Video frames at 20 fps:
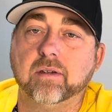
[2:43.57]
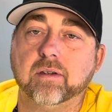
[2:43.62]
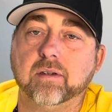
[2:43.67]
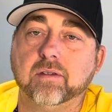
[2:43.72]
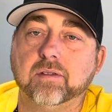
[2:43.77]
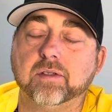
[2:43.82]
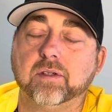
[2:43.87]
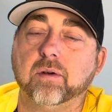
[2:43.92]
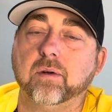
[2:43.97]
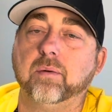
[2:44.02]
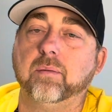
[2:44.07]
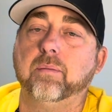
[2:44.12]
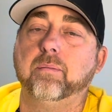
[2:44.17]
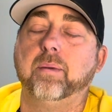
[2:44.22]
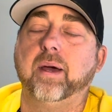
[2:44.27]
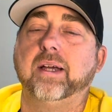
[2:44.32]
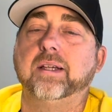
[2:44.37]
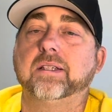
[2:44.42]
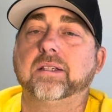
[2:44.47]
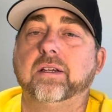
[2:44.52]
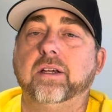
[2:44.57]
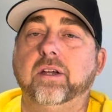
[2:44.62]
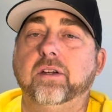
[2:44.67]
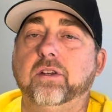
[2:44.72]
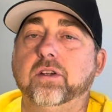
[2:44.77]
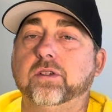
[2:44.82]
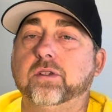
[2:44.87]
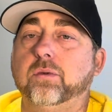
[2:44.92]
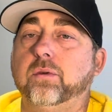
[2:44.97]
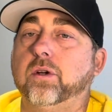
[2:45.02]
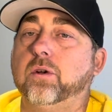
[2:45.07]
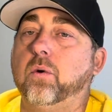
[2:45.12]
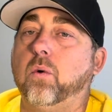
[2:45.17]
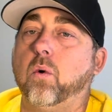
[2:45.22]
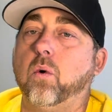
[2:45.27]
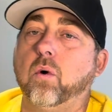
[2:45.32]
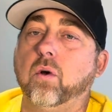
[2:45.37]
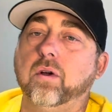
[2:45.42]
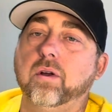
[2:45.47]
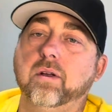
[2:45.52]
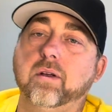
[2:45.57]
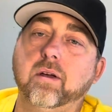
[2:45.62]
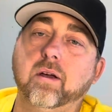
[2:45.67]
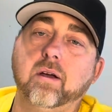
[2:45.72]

So basically you just record